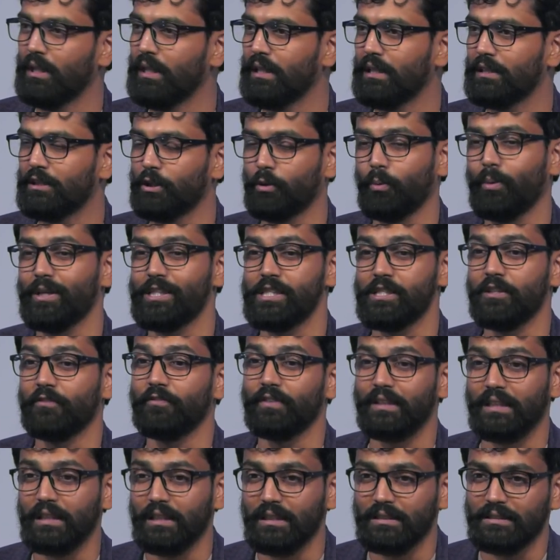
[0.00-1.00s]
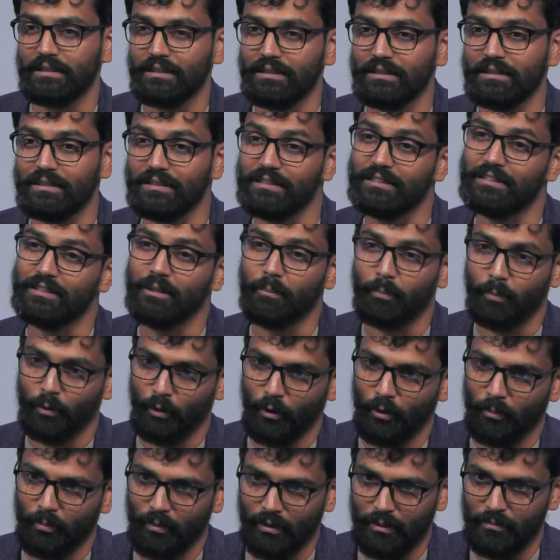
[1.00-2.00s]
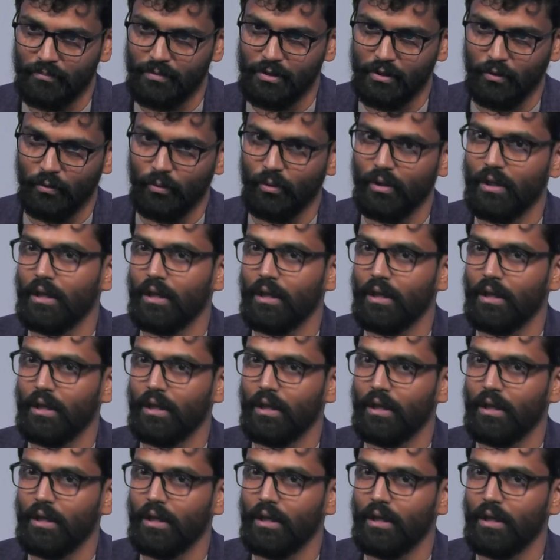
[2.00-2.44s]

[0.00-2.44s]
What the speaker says: the question of intelligence is the problem. So